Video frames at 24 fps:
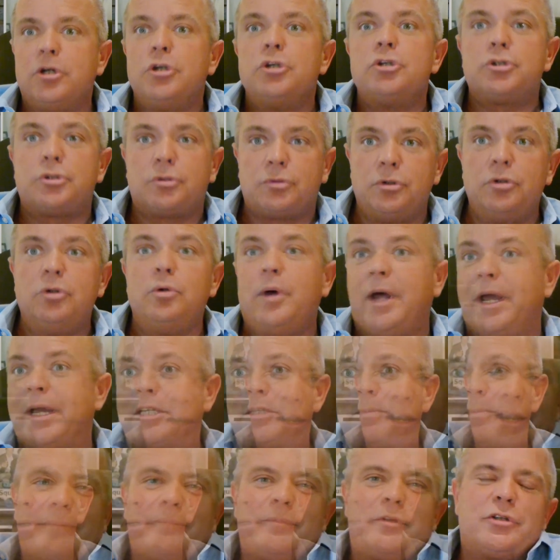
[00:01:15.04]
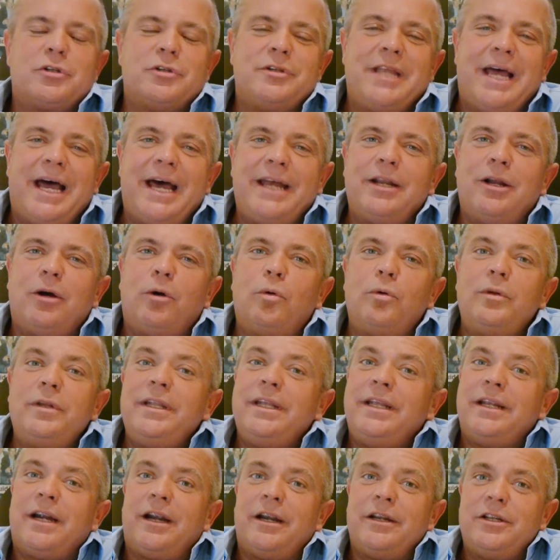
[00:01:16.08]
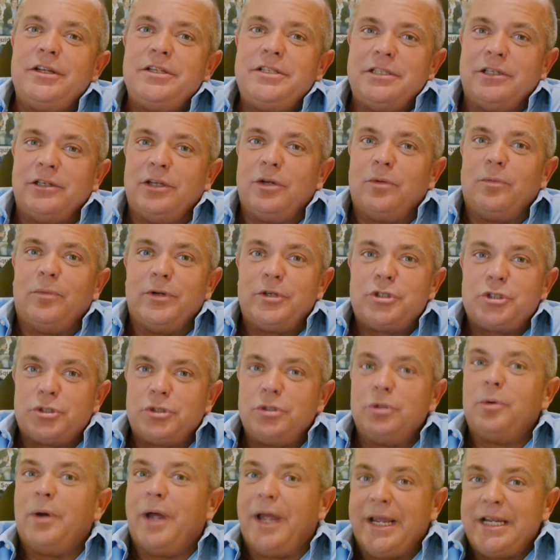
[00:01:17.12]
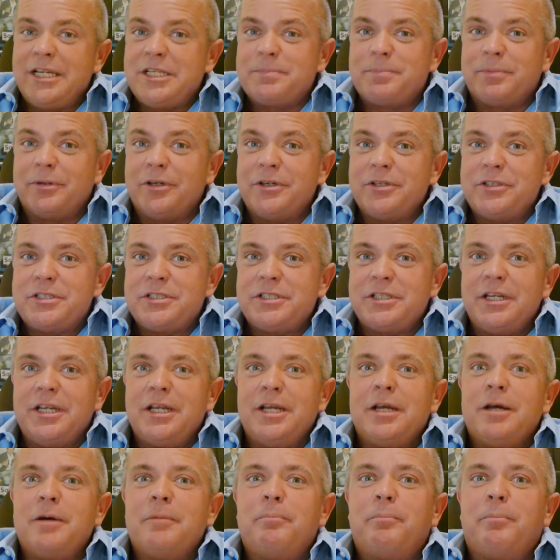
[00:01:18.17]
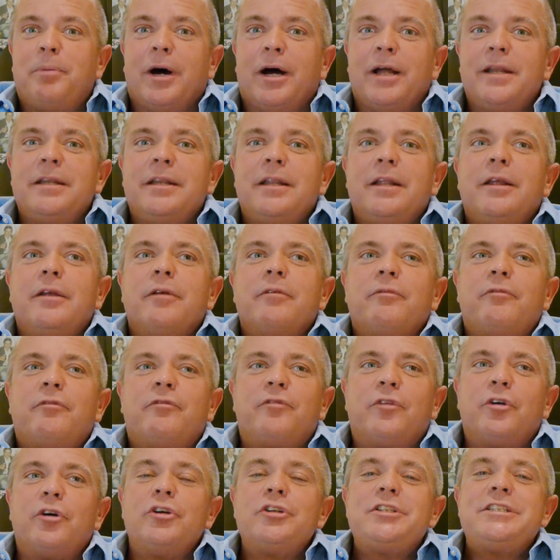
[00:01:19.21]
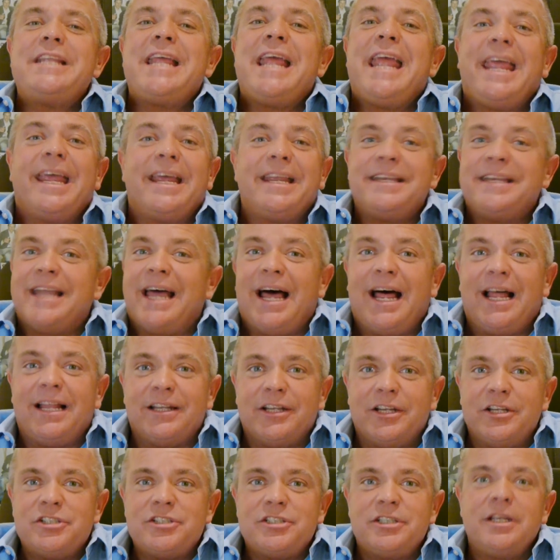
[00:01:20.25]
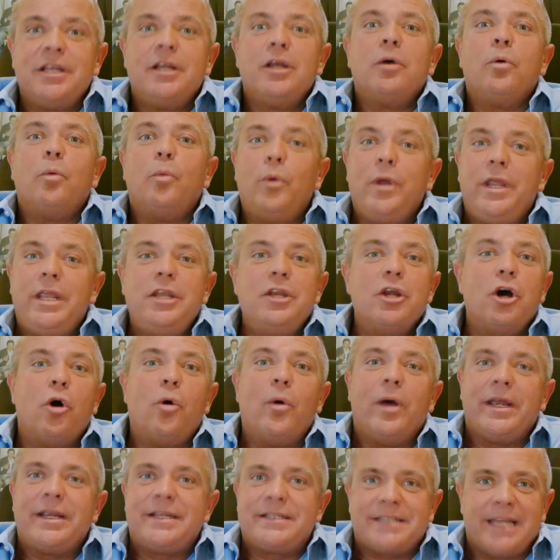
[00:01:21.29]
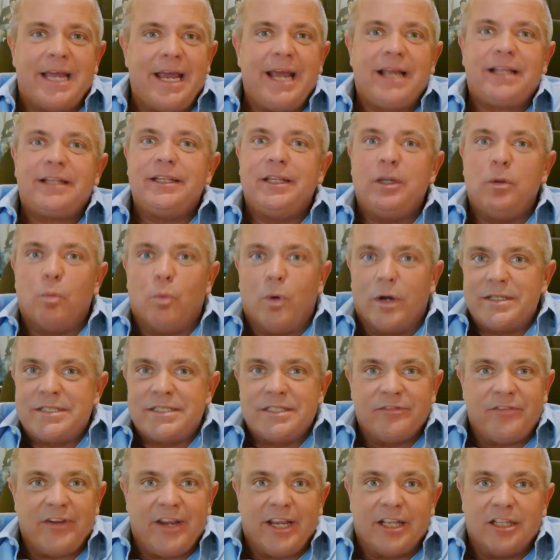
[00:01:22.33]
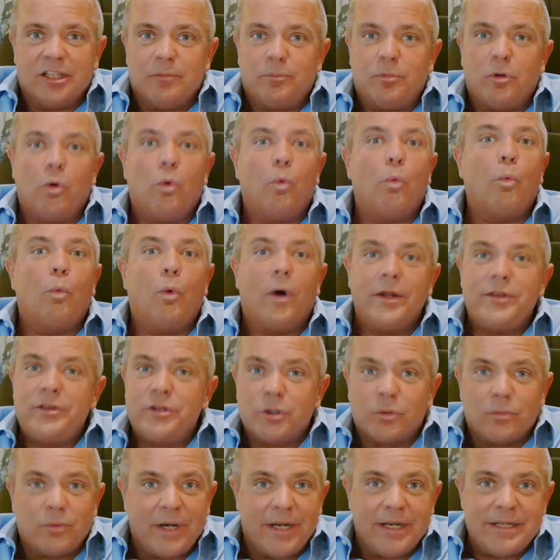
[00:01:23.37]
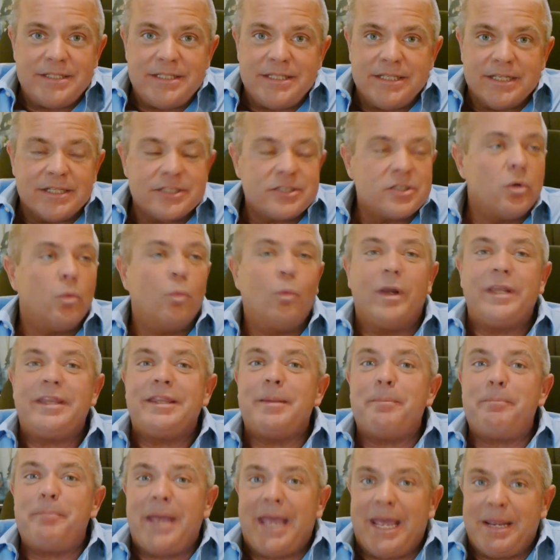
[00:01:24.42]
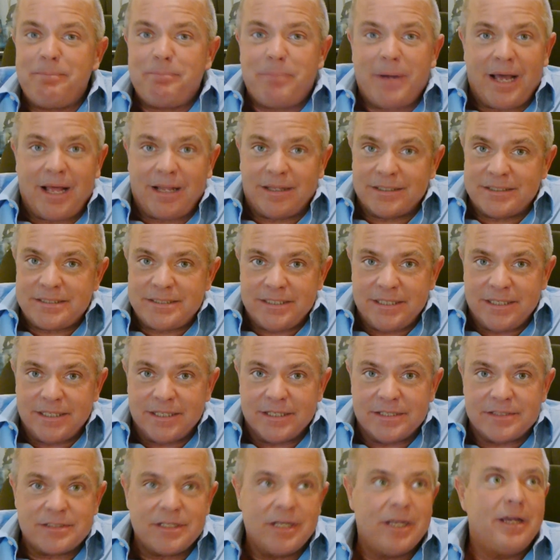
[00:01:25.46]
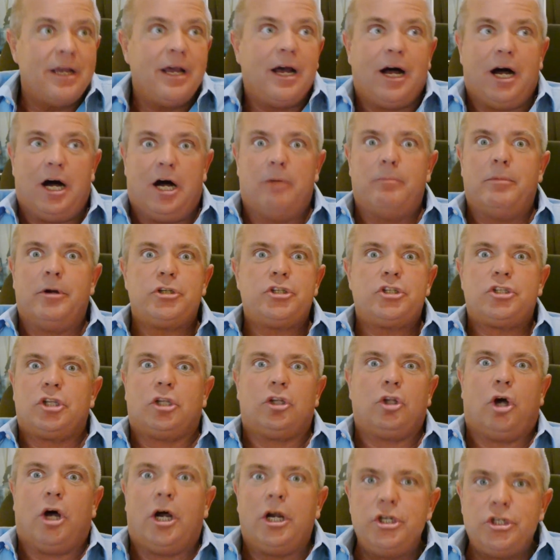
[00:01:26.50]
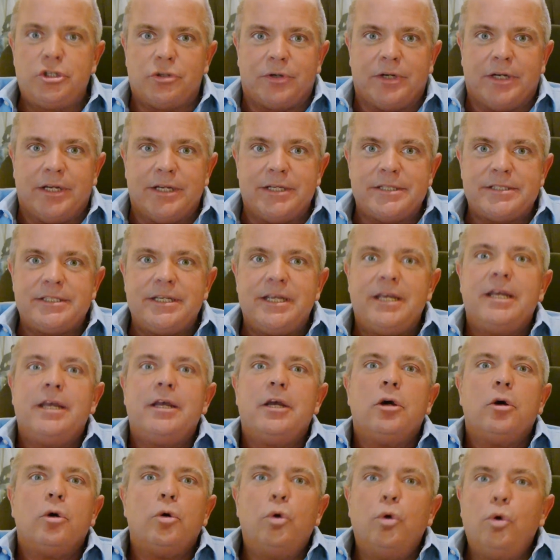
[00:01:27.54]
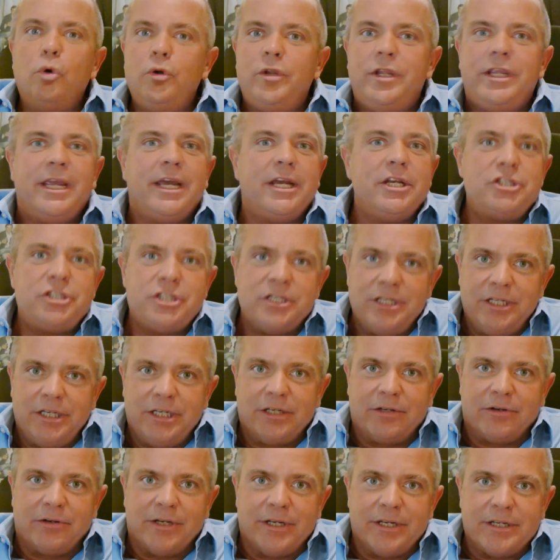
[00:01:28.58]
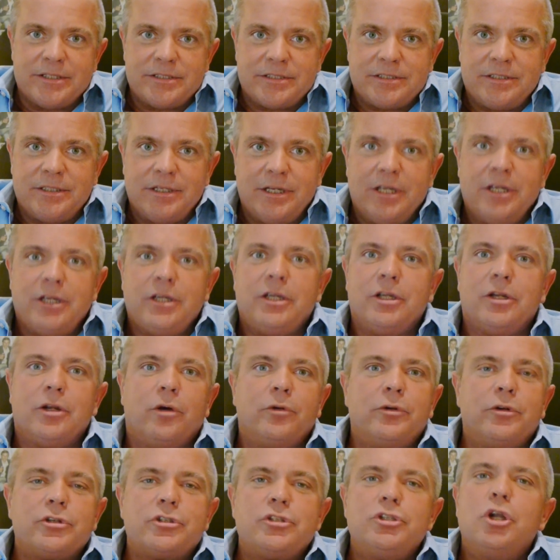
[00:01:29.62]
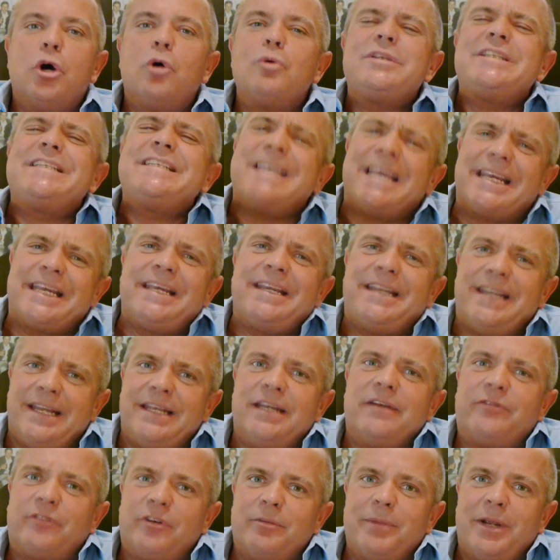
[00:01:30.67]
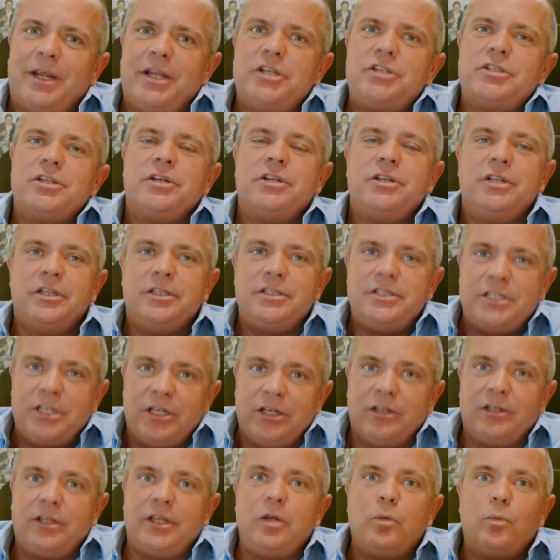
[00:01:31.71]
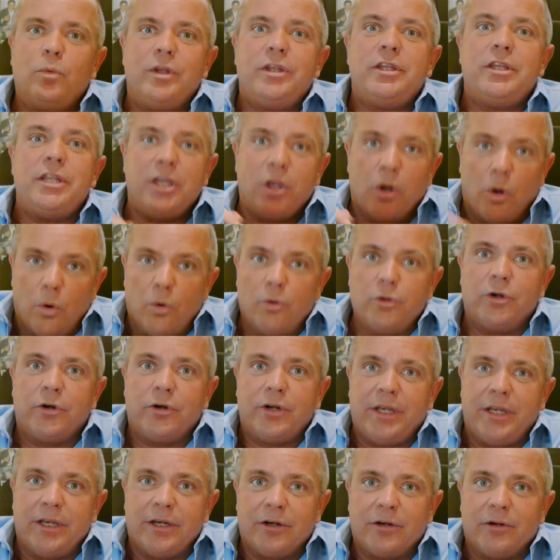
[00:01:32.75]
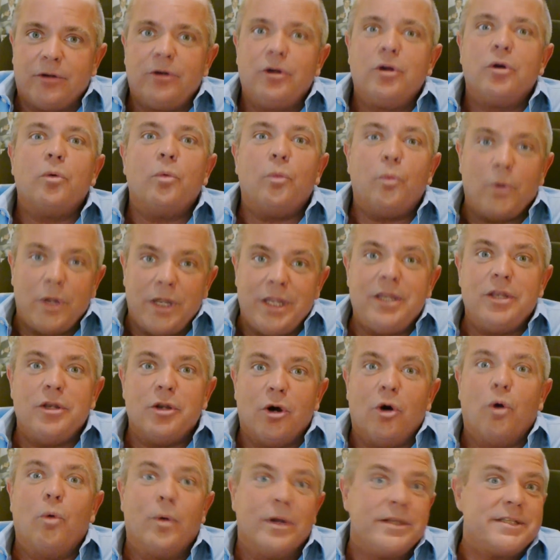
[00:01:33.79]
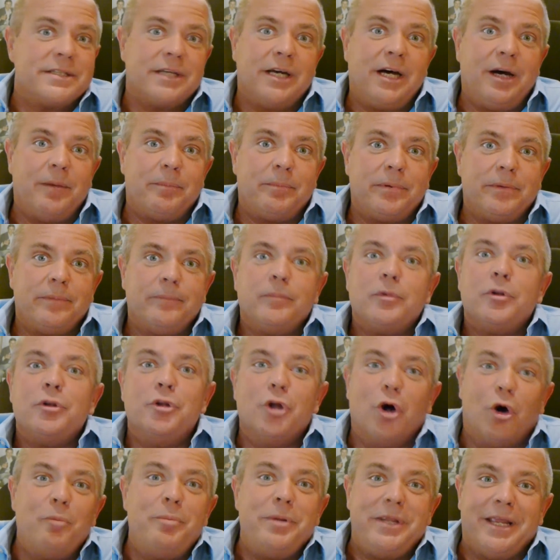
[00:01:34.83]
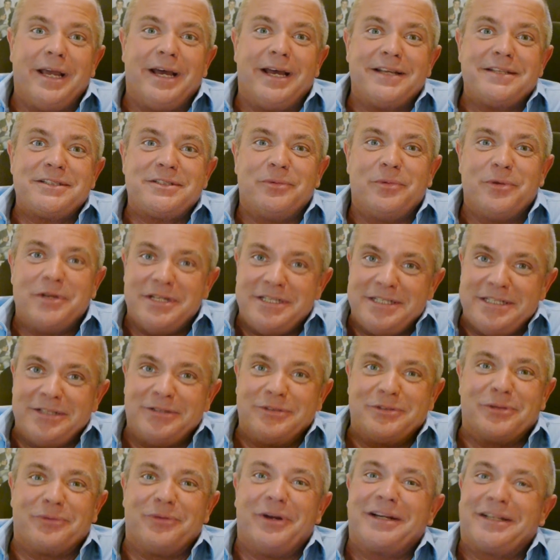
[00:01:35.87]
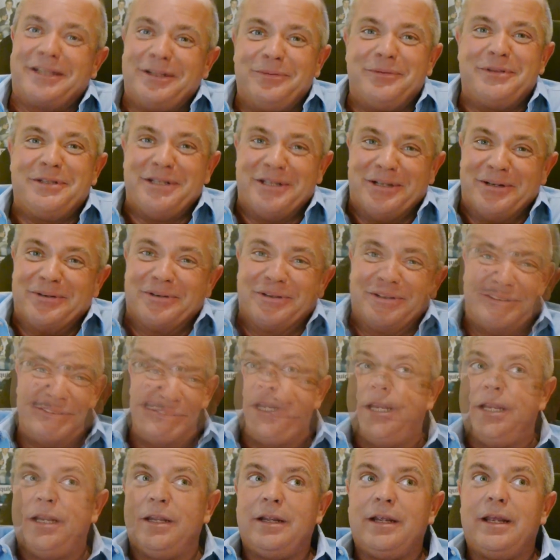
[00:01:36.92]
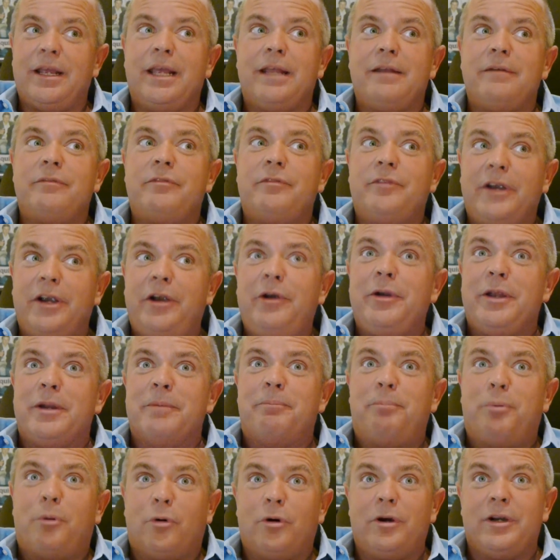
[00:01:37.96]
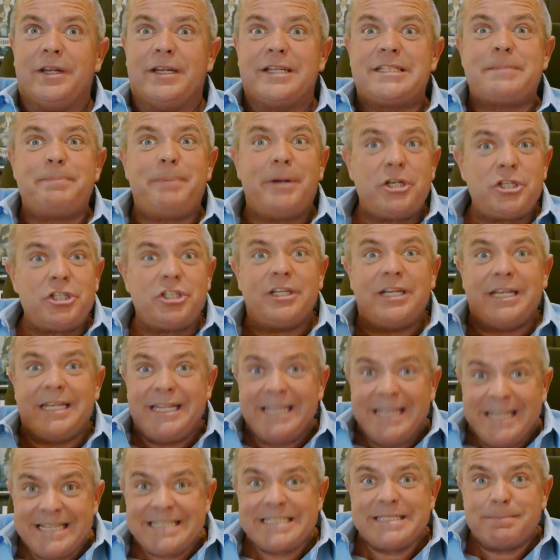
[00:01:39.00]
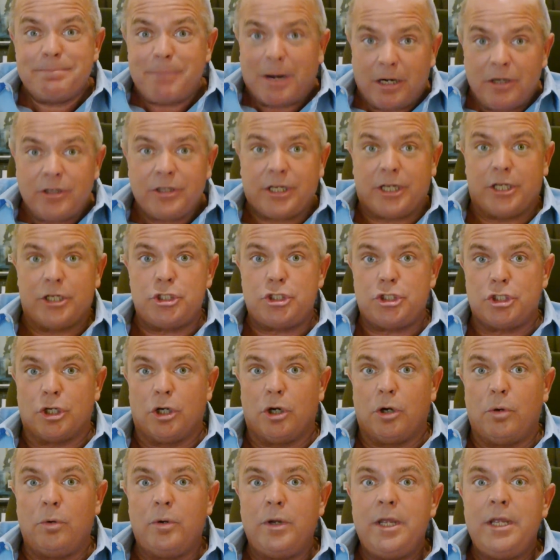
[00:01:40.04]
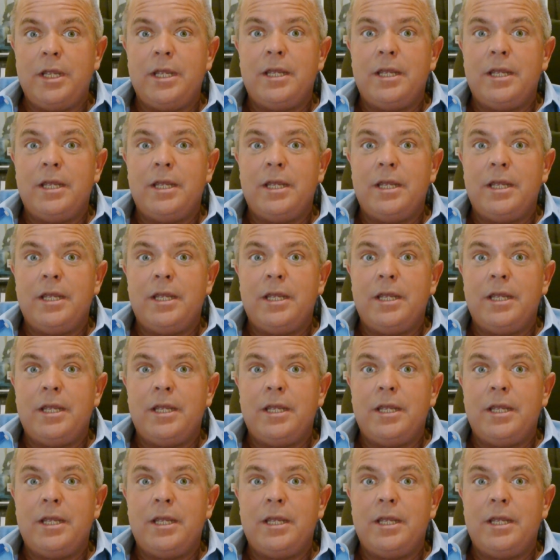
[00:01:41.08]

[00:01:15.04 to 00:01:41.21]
True experts. So not only are you dealing with true experts, but first-hand knowledge. We know exactly what's available, what the rent is, what the pet policy is, how much the laundry is, who the engineer is. You know, there's no second-hand information. You're dealing with the owner here. We know what's up. No B S when you deal directly with the owner. And very important, especially in this market, Joe,